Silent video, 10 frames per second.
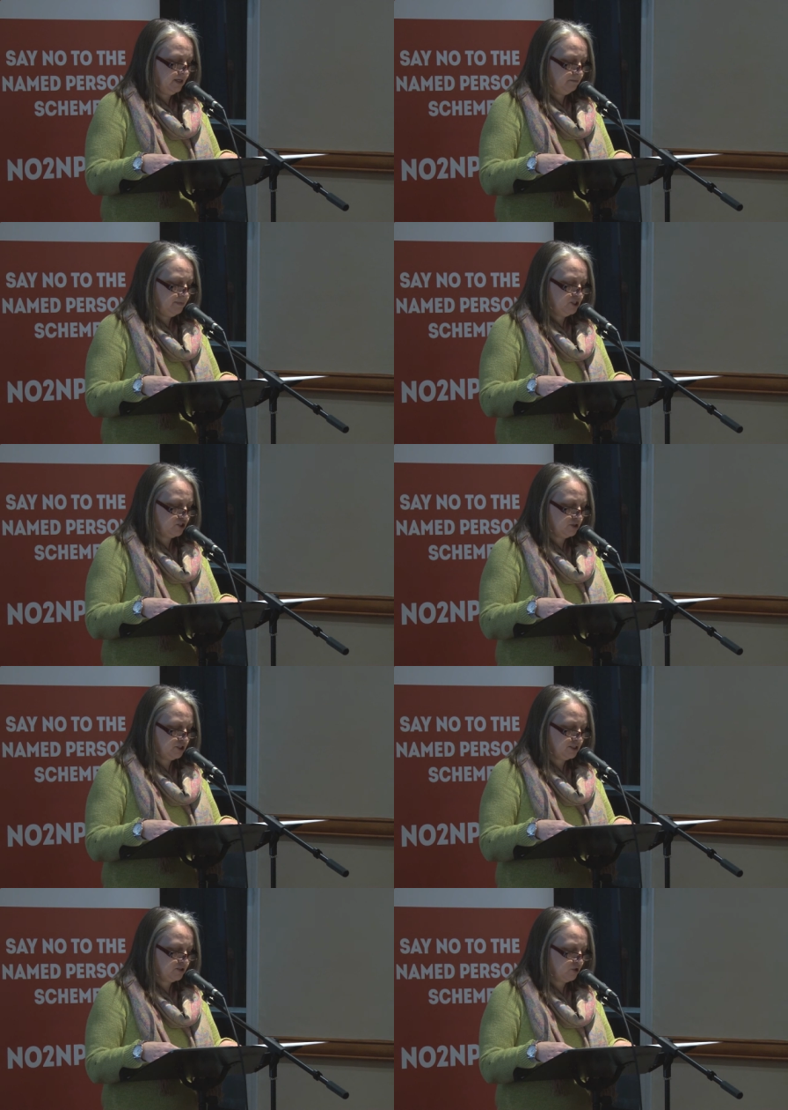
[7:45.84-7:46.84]
had been
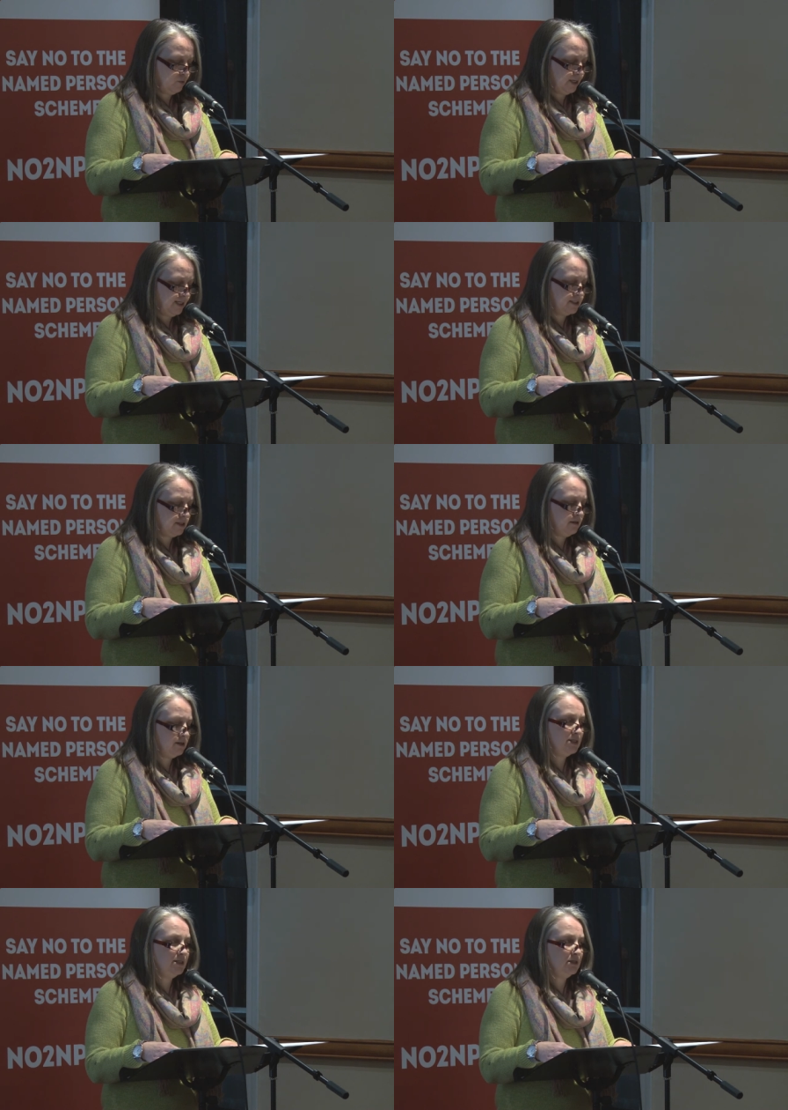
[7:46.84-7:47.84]
judged as requiring
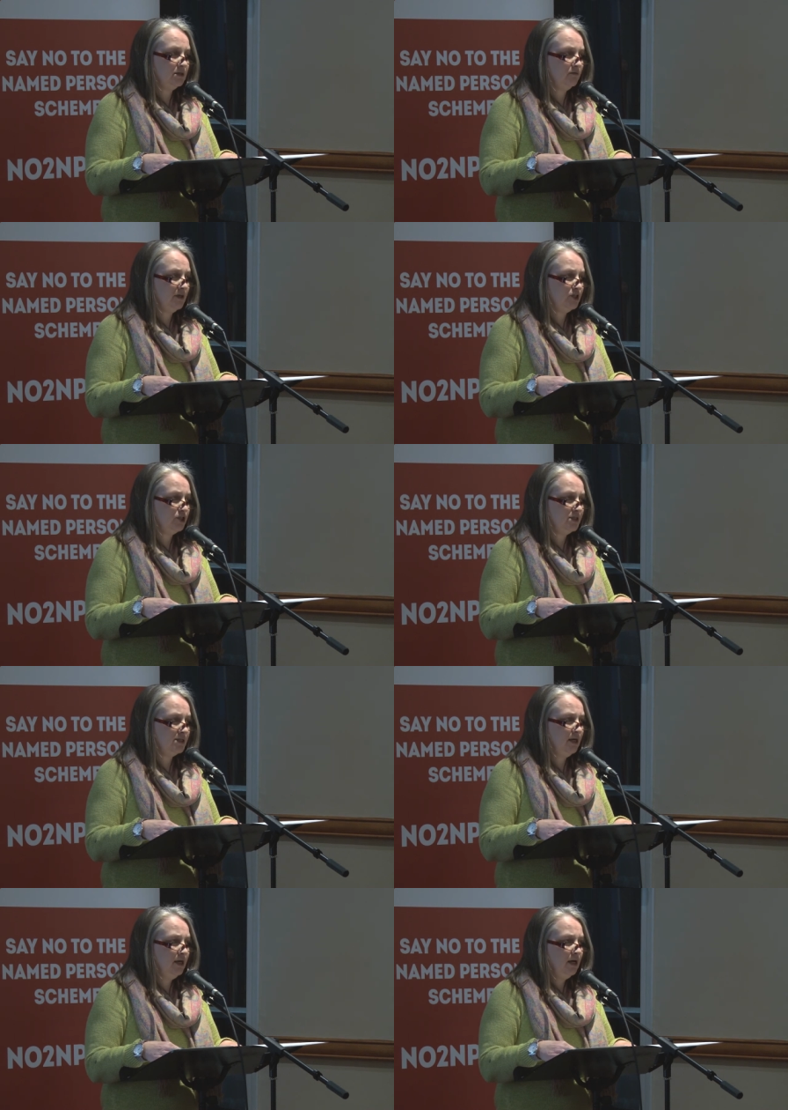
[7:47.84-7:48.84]
targeted
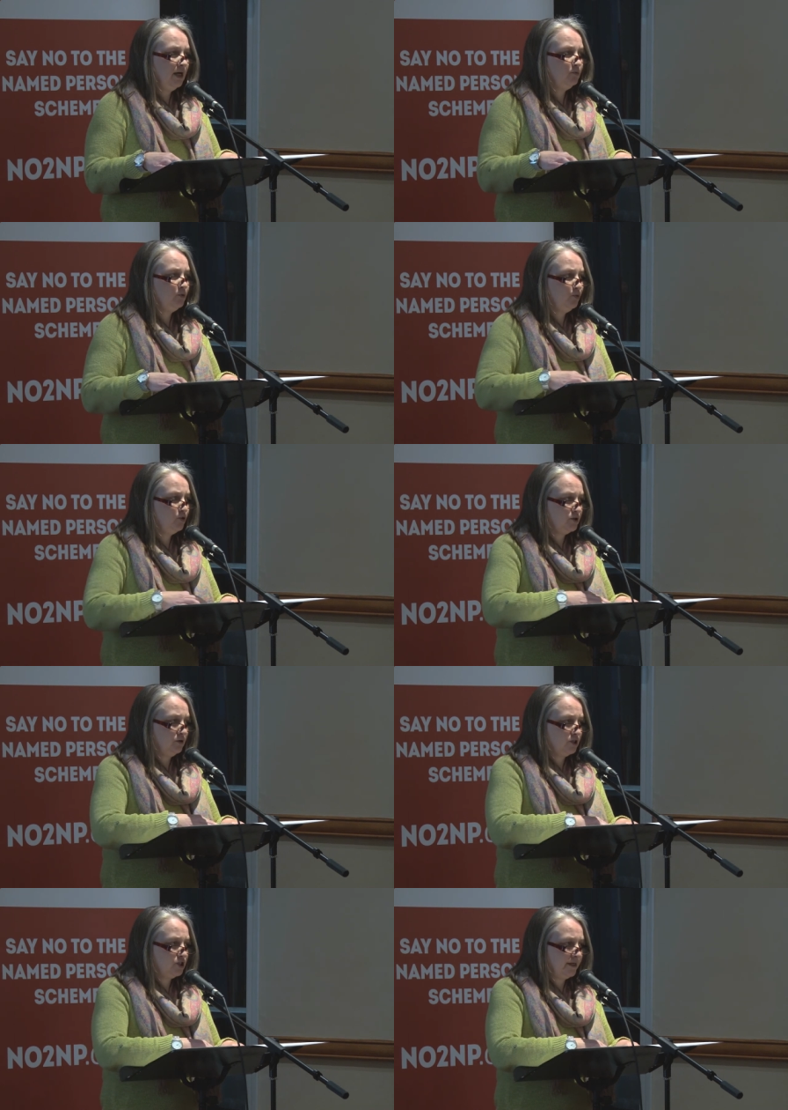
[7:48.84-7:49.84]
interventions and were put
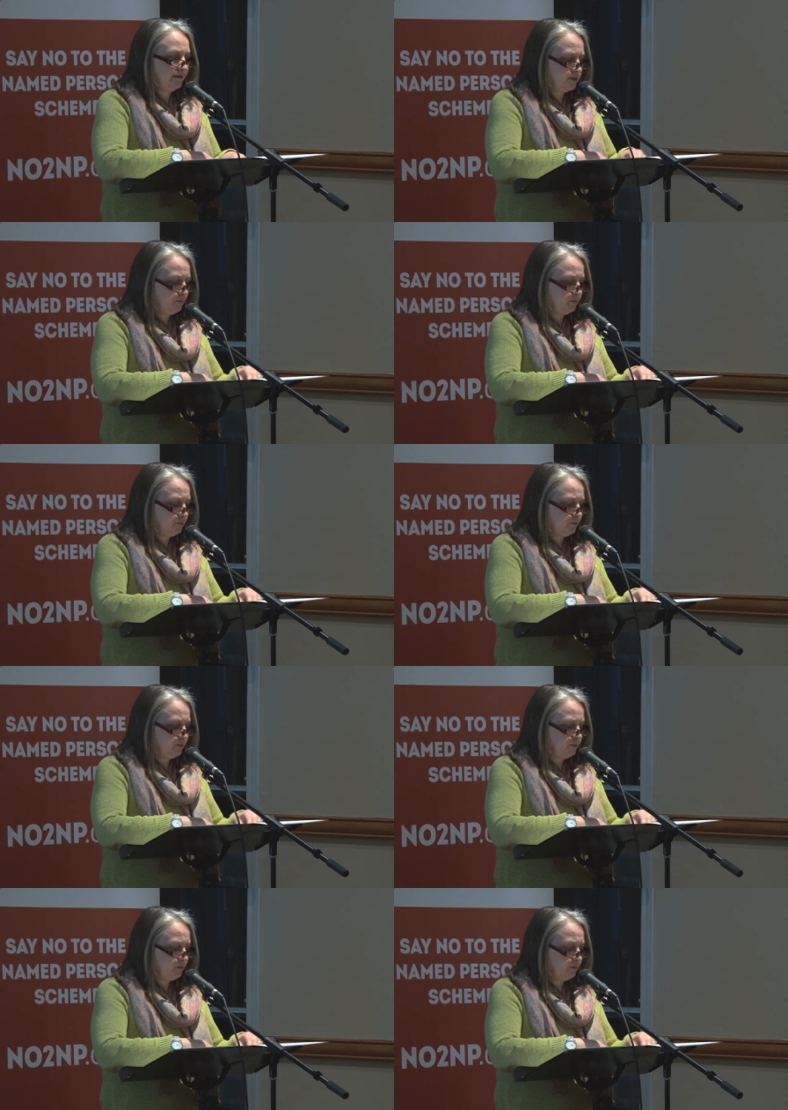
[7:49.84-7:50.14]
on a child's